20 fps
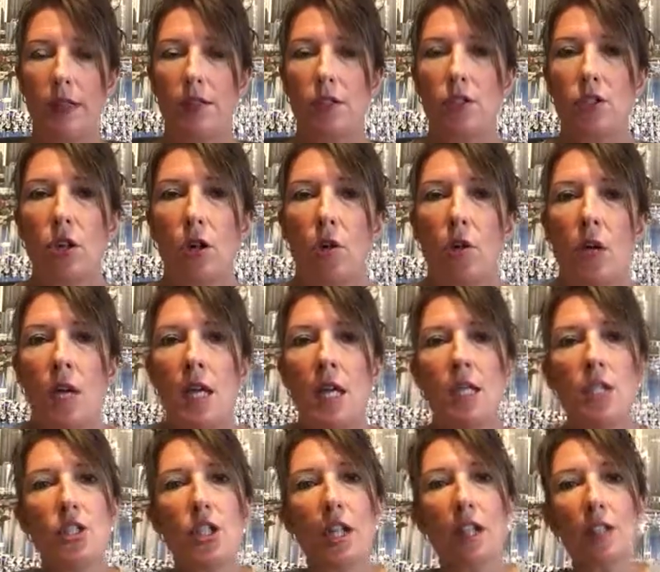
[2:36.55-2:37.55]
And so
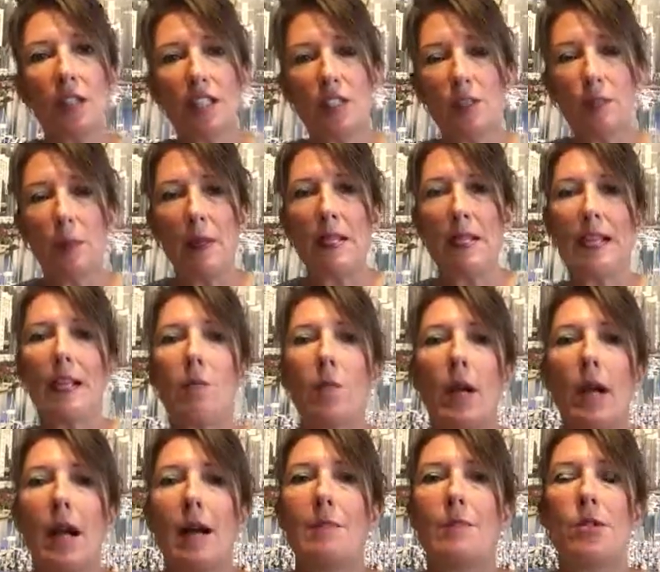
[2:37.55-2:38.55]
generally speaking,
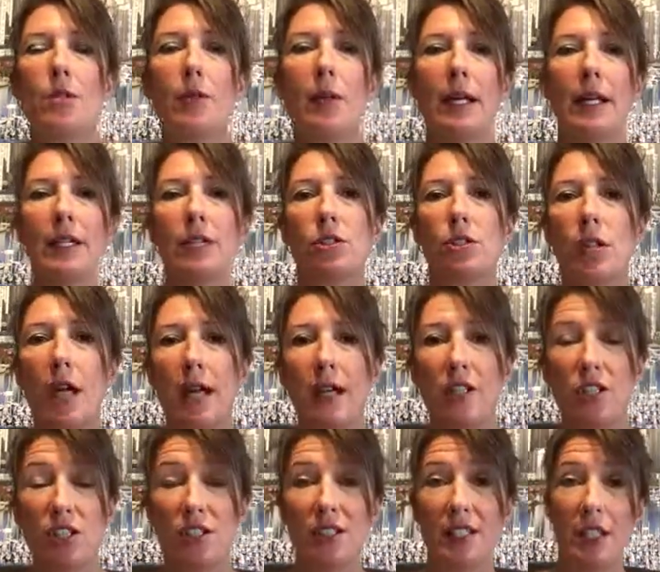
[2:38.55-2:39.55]
when I'm doing a
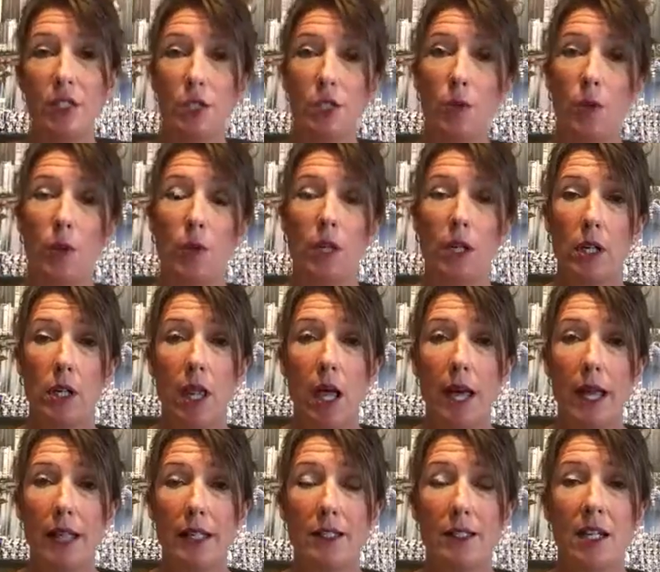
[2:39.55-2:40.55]
strategy session with a
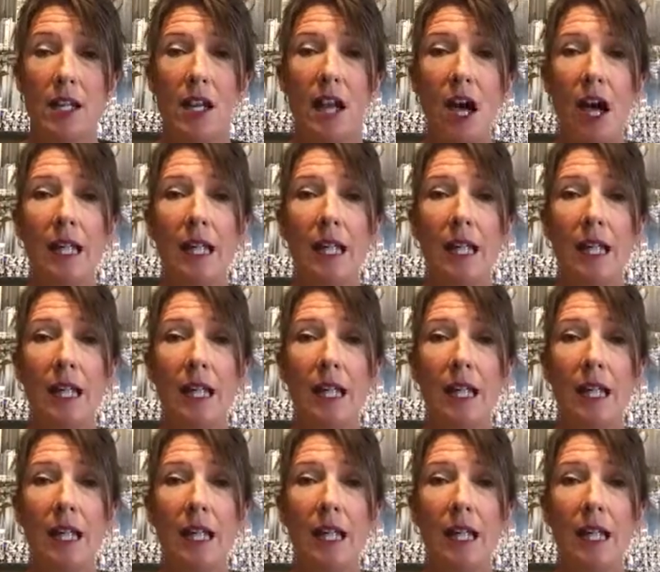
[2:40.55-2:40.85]
client,